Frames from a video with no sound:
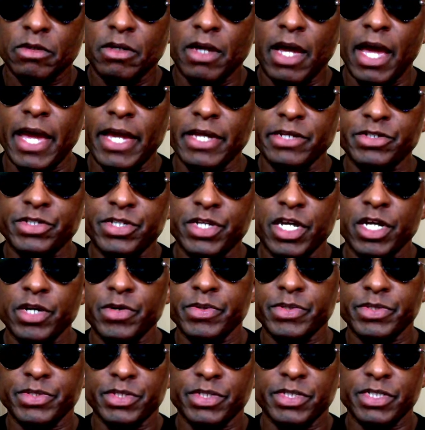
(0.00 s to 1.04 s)
a
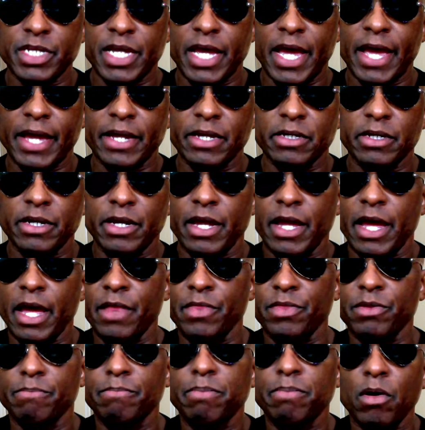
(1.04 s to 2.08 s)
terrorist attack
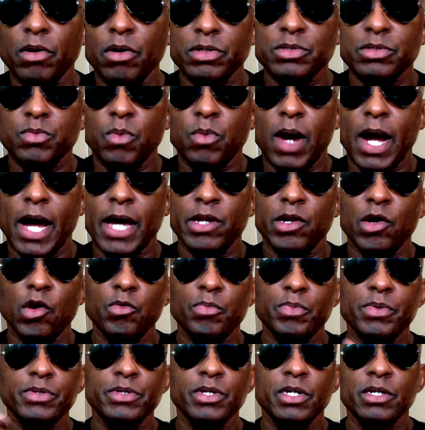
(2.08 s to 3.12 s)
and the border's wide
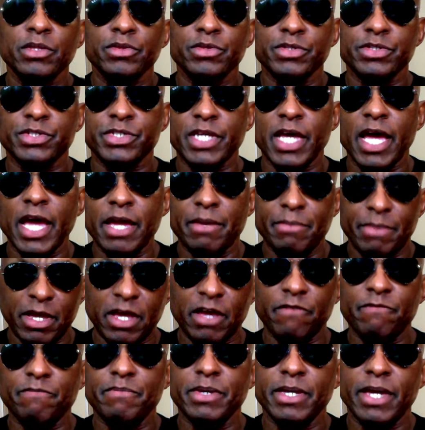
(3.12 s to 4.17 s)
open, same
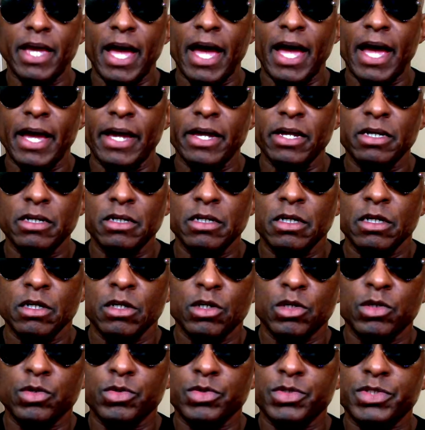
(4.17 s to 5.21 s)
FBI
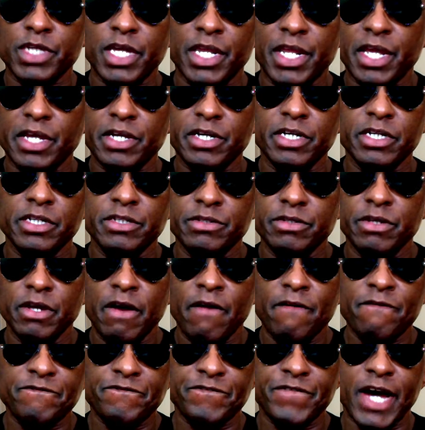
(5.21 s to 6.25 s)
who said they couldn't
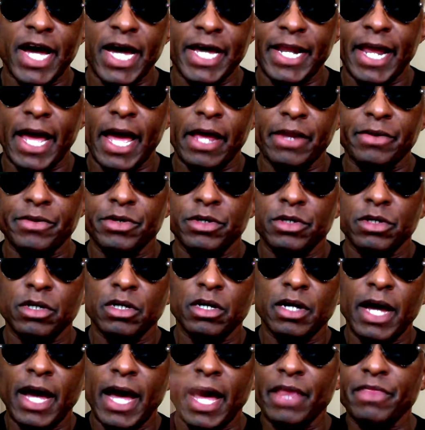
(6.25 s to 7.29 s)
find out
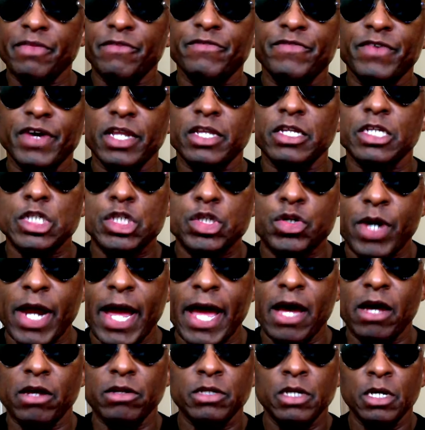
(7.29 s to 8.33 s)
how the fella
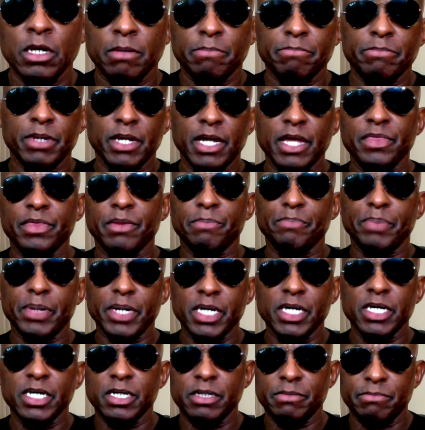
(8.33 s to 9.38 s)
drowned in the
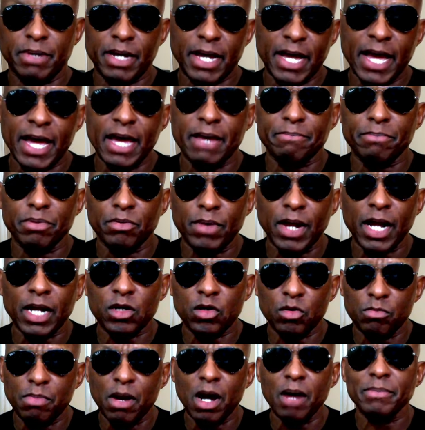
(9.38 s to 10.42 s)
pond behind Barack
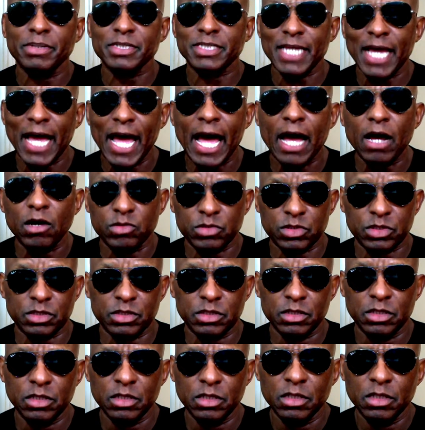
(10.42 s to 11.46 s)
Obama's house
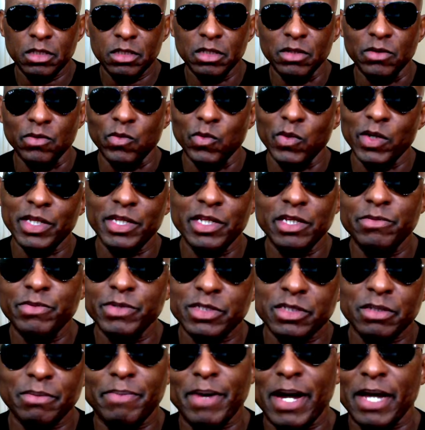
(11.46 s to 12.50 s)
when he
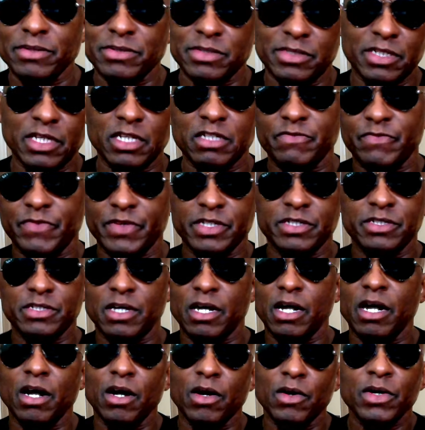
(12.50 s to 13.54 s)
was about 6 feet
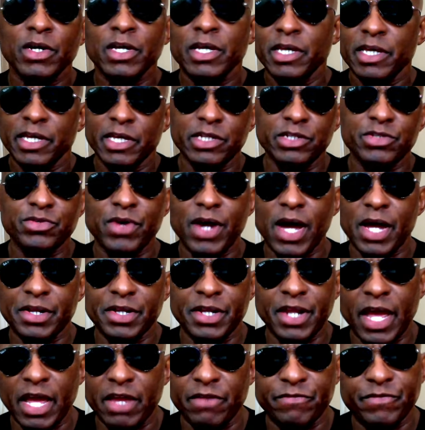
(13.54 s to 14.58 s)
tall, he
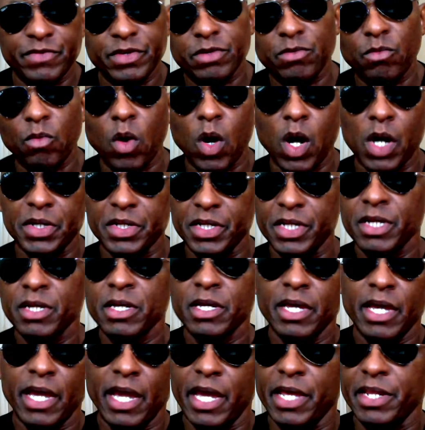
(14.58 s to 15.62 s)
drowned in 8 feet water,
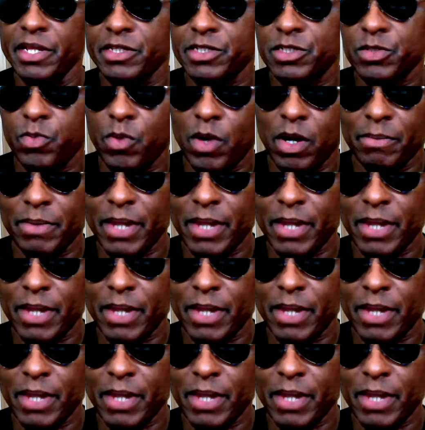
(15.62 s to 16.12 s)
and he swam